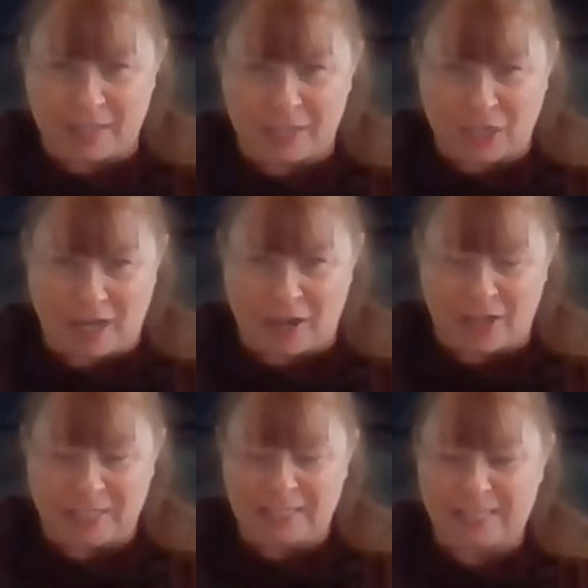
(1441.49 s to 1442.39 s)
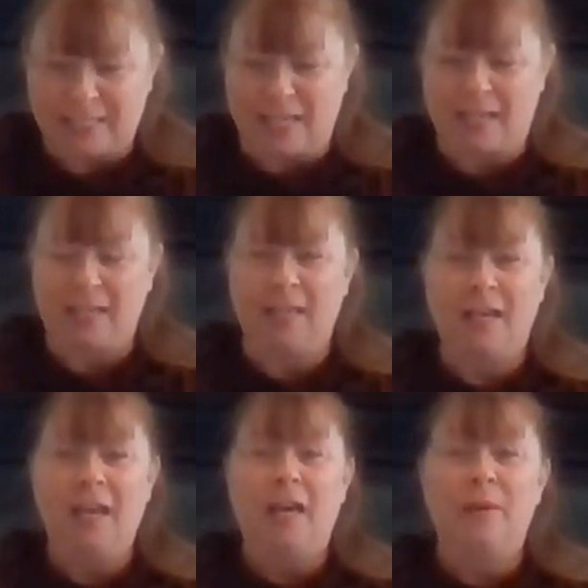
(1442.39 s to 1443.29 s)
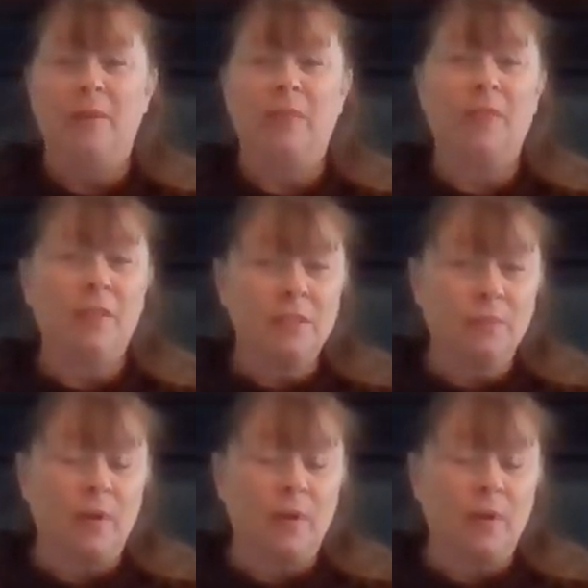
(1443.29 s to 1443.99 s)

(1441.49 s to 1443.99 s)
to share and to sing. This